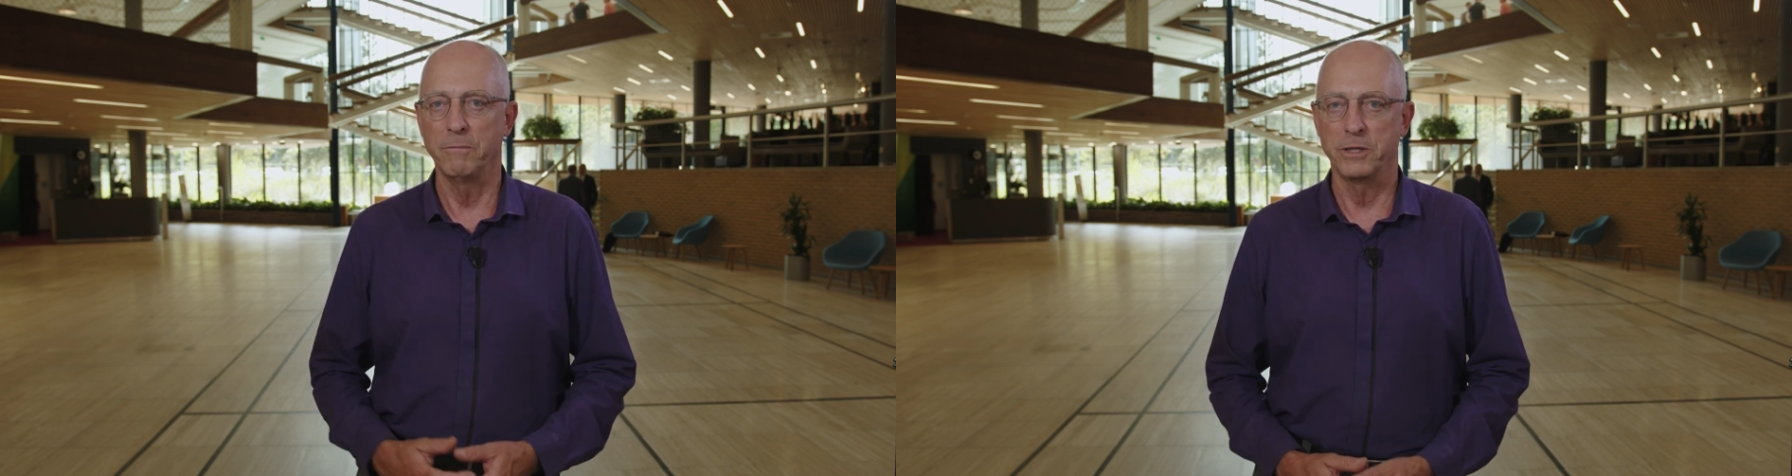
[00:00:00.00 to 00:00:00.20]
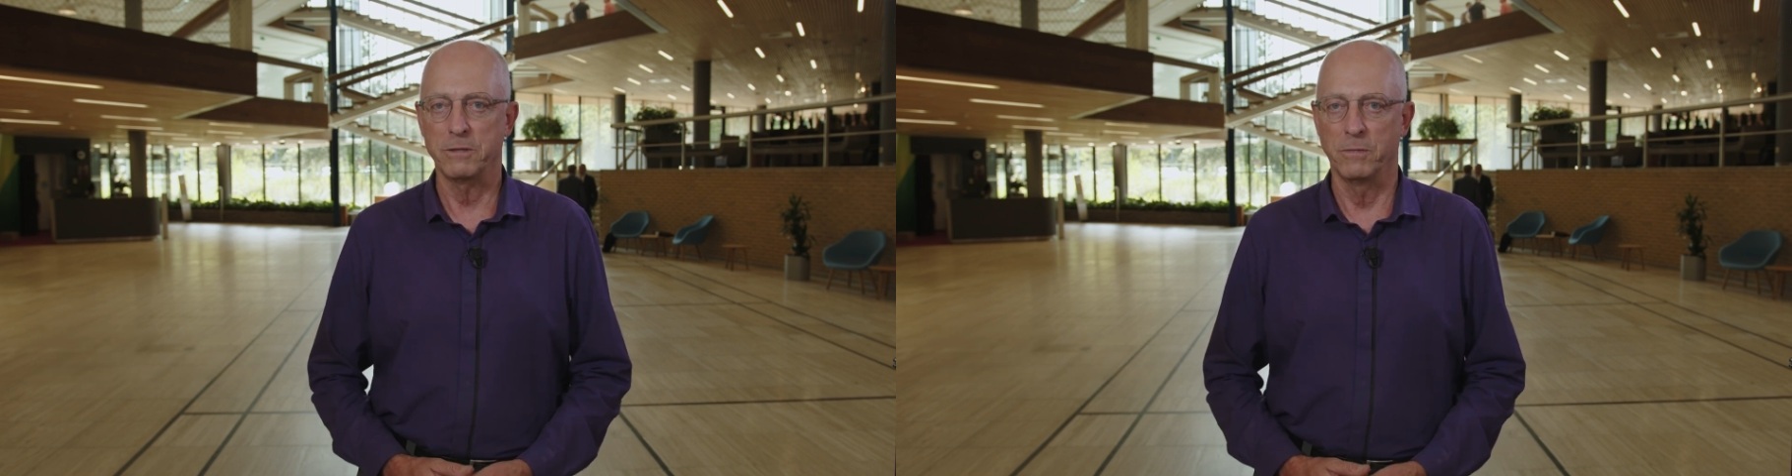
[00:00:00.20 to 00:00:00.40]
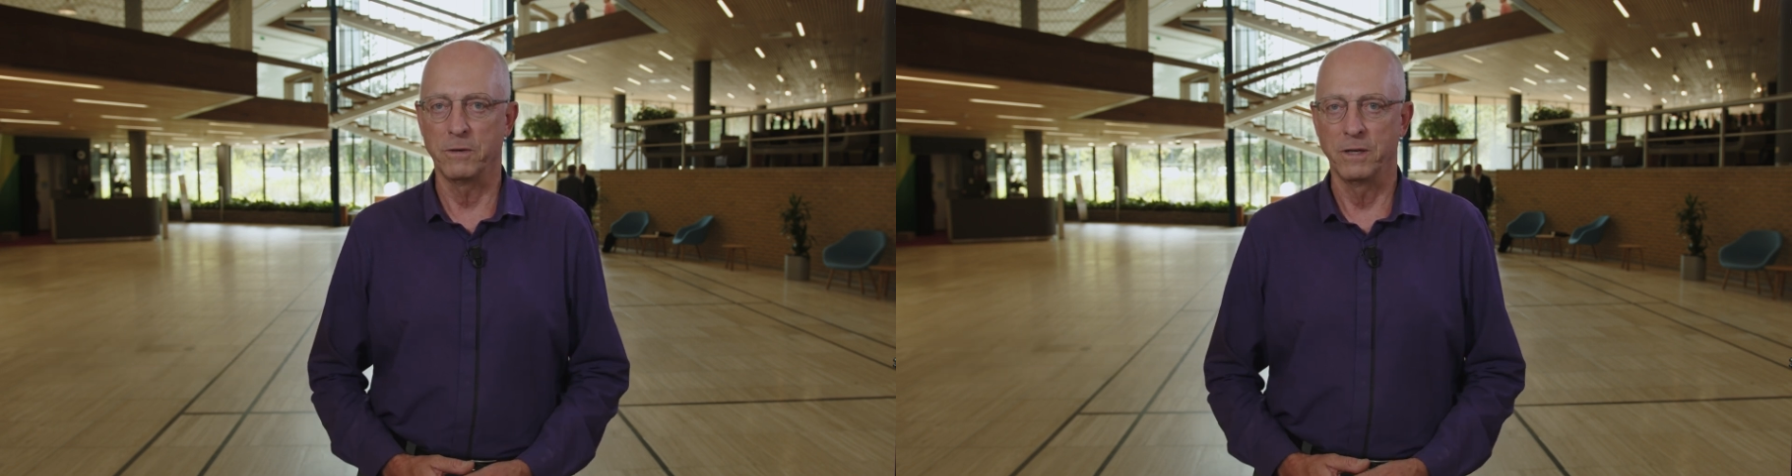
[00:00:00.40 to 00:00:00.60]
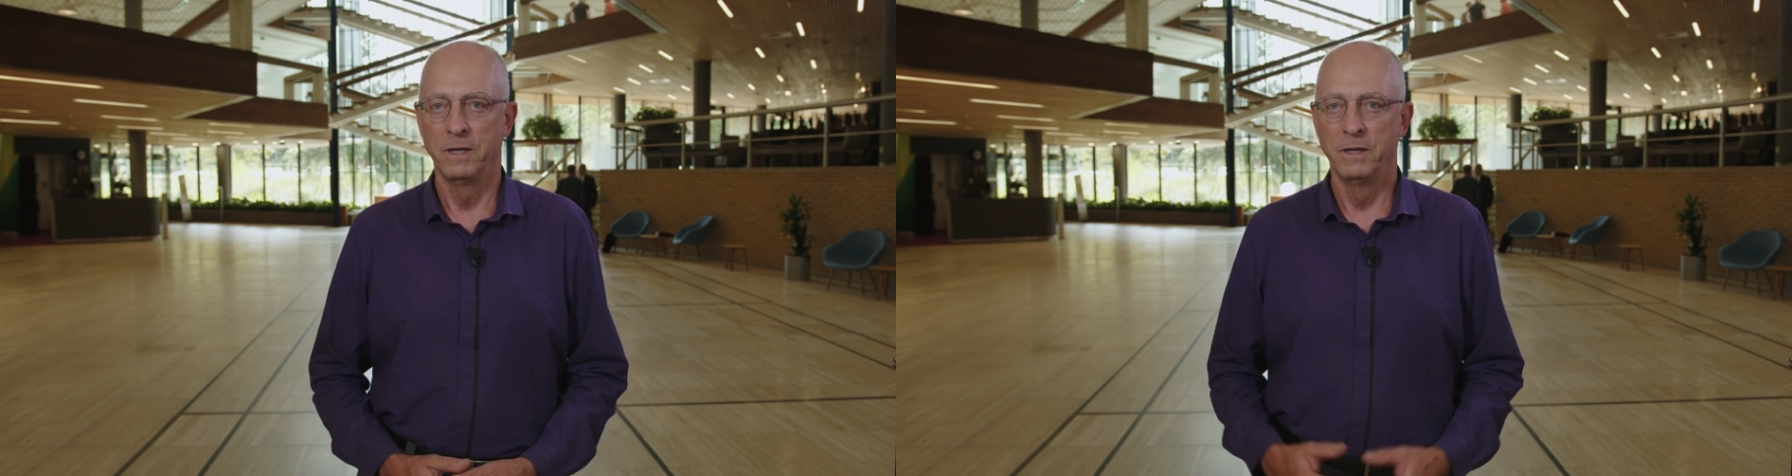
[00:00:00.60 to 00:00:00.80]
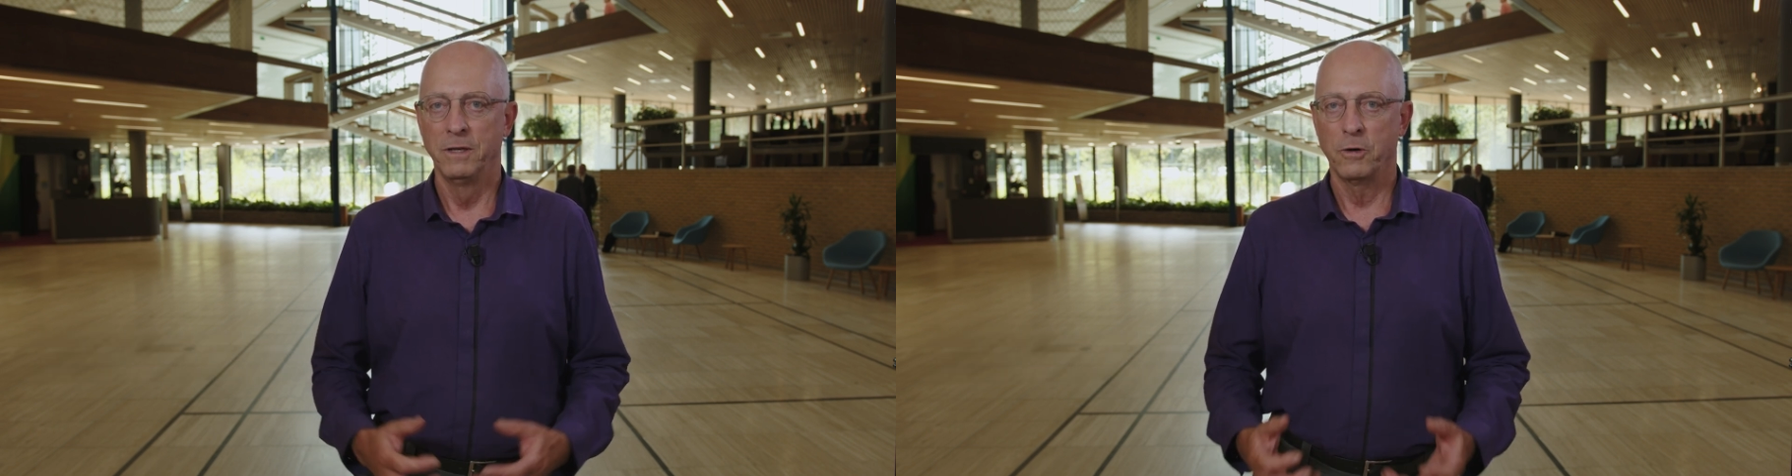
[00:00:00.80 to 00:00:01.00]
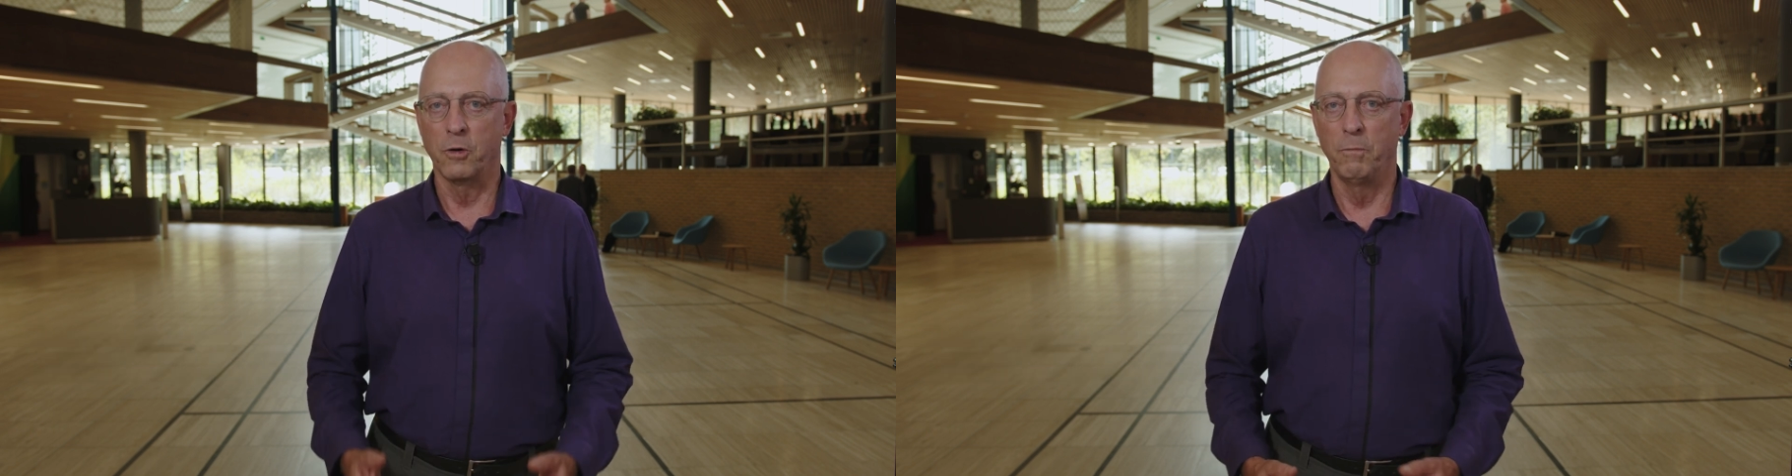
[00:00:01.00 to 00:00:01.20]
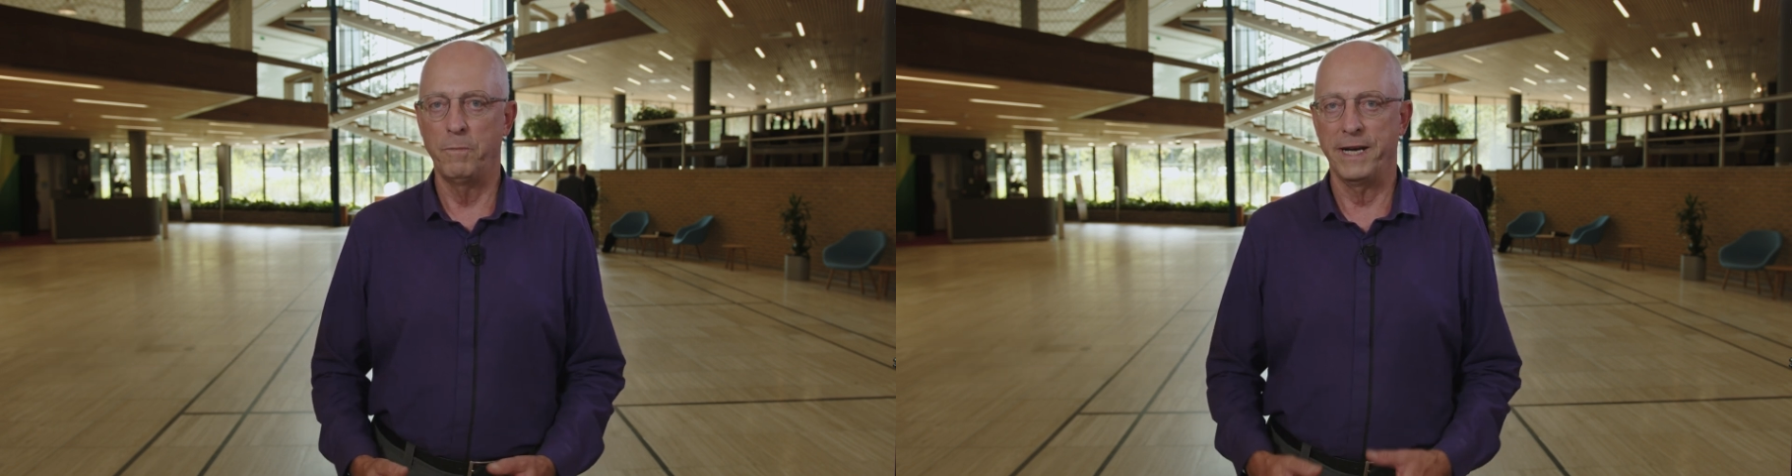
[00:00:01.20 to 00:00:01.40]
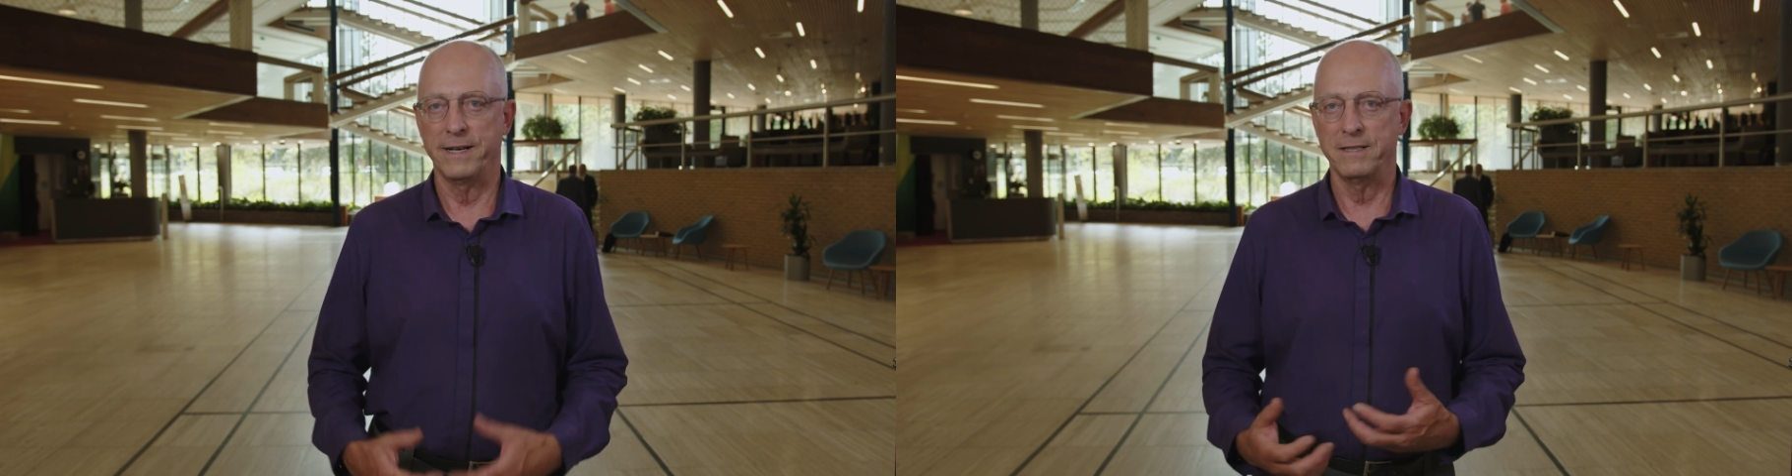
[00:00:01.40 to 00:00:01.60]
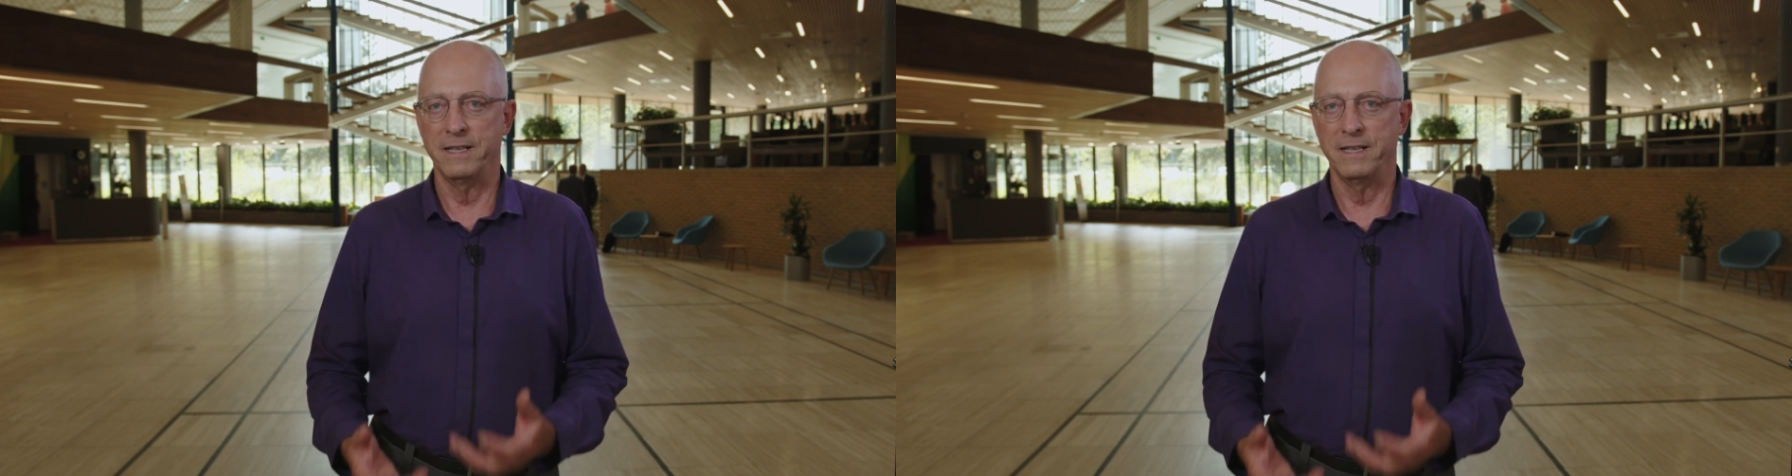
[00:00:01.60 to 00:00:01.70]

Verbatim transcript: much more compact